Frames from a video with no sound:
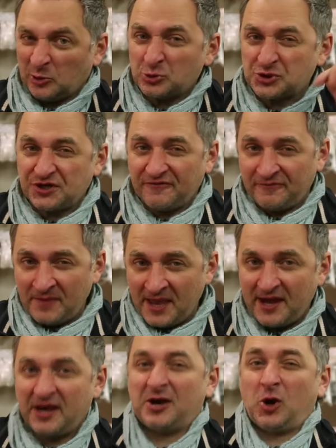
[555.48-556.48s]
that comes
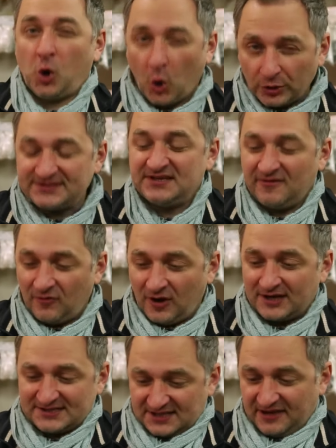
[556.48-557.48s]
from the Ivory
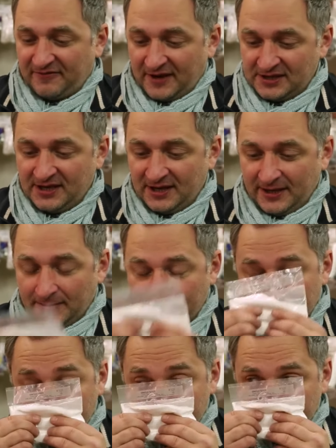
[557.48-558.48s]
Coast.
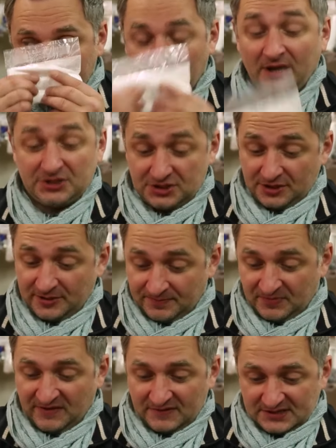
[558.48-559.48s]
Something you won't
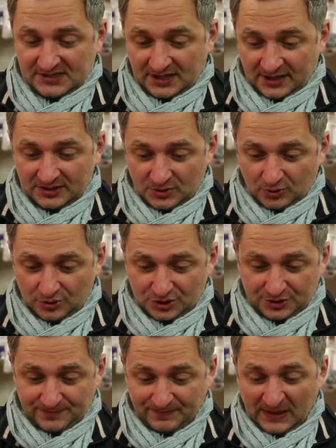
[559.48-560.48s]
find easily.
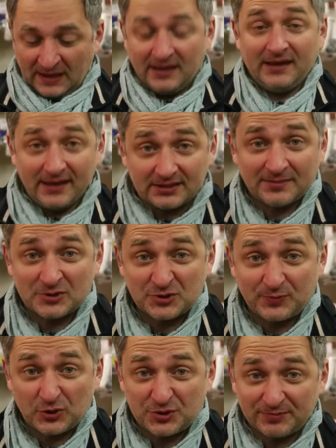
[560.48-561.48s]
This store, by
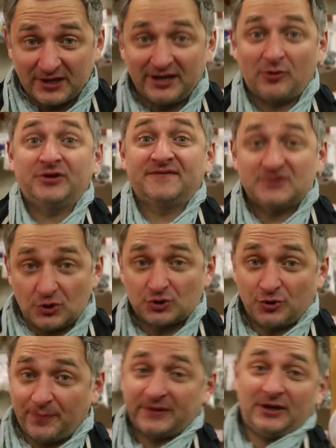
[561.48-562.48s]
the way, sells lots
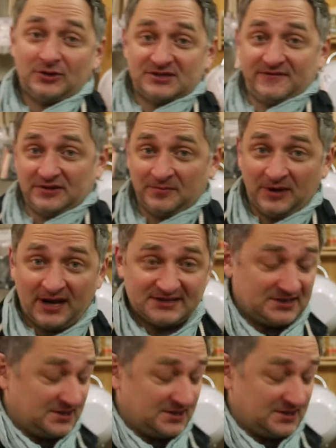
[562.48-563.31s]
of other things too.